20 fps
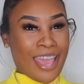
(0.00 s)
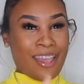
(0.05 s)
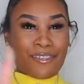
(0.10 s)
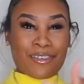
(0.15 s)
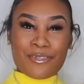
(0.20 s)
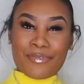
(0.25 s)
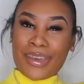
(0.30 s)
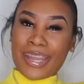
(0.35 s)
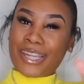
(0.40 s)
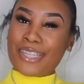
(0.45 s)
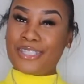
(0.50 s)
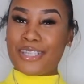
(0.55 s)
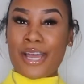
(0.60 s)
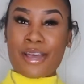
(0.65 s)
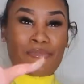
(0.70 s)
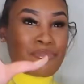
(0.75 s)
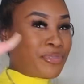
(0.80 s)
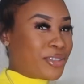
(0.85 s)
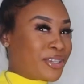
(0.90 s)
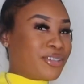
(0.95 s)
Everybody
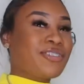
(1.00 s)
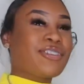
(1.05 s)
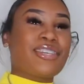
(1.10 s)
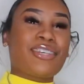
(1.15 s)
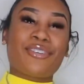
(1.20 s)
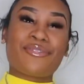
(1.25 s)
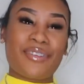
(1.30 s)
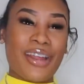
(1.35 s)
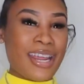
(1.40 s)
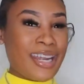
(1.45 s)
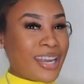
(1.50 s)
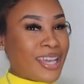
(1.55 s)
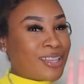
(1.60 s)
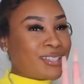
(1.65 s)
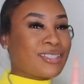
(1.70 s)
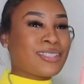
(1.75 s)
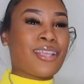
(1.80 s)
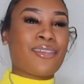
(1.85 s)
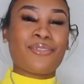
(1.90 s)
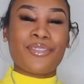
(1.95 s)
drop period right
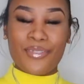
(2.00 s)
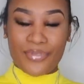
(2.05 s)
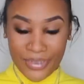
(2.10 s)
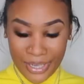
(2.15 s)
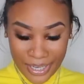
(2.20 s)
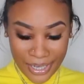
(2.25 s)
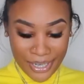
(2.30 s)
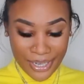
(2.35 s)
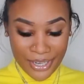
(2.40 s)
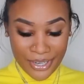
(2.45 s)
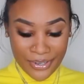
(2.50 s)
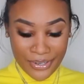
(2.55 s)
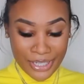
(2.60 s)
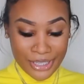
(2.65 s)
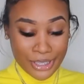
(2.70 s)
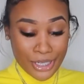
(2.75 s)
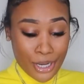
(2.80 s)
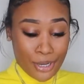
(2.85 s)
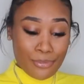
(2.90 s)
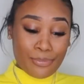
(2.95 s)
now. Stop the video
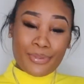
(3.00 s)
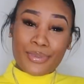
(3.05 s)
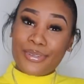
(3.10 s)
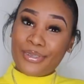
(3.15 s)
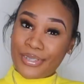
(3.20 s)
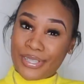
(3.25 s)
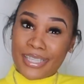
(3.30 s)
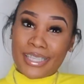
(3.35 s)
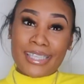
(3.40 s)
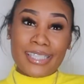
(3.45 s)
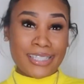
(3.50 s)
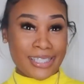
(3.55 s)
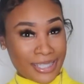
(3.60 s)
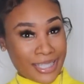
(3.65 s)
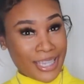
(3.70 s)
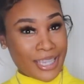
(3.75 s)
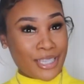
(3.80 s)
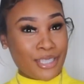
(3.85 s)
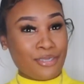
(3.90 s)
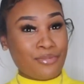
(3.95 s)
and drop period,
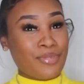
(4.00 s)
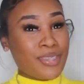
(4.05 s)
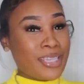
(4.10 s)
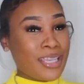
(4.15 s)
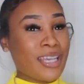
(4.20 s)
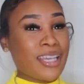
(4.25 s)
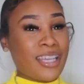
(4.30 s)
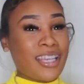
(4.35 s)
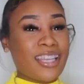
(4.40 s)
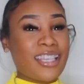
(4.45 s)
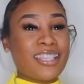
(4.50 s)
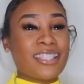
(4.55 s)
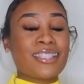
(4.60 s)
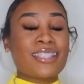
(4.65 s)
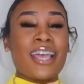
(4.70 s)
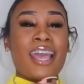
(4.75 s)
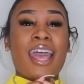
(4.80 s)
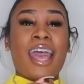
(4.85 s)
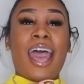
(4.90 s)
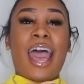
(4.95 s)
sis, because
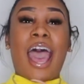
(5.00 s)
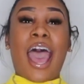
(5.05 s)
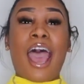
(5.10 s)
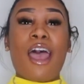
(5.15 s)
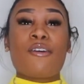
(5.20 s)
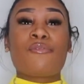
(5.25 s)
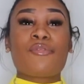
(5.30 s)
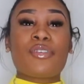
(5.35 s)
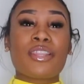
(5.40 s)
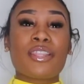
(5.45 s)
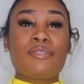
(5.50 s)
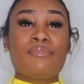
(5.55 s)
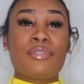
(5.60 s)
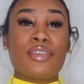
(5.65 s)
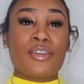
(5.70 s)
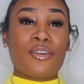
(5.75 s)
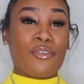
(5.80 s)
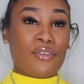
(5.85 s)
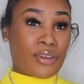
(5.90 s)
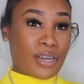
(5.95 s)
I've really
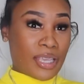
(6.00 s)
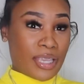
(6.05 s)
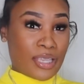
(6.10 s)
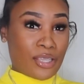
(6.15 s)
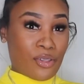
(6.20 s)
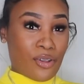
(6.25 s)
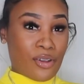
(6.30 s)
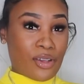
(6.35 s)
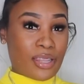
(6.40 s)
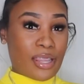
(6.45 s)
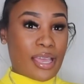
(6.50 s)
been on it, y'all.